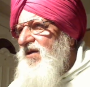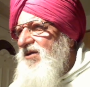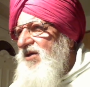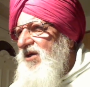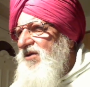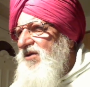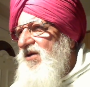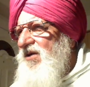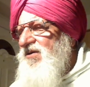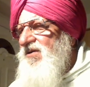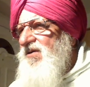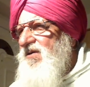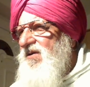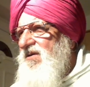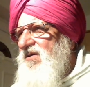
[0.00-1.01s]

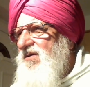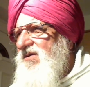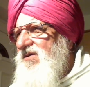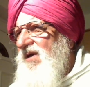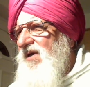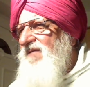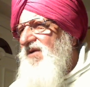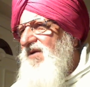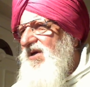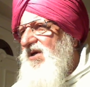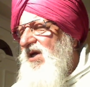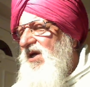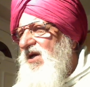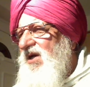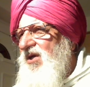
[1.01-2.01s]
Jesus 70
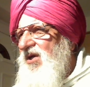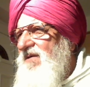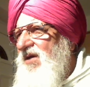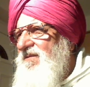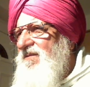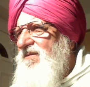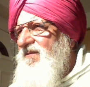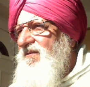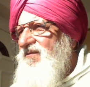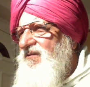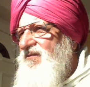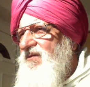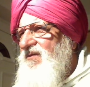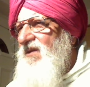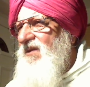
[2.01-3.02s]

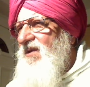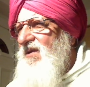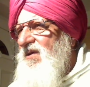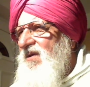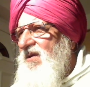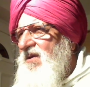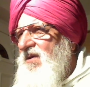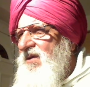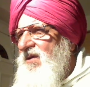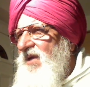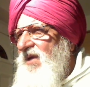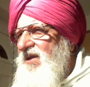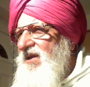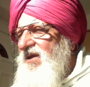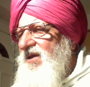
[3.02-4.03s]
AD,
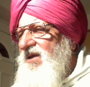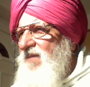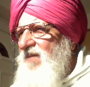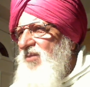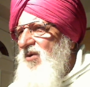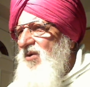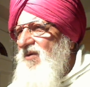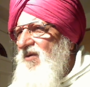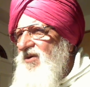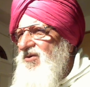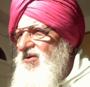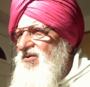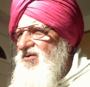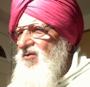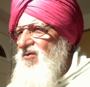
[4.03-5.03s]
then the temple was
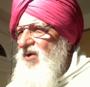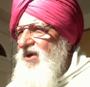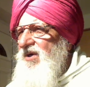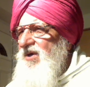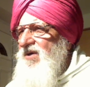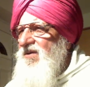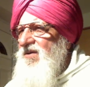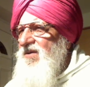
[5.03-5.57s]
destroyed